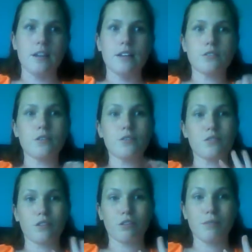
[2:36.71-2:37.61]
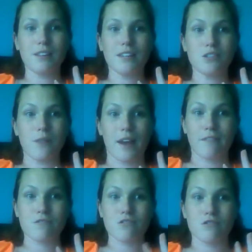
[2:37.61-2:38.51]
So those are the 3 things you
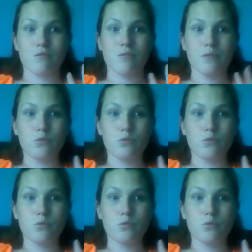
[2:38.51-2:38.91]
have to do,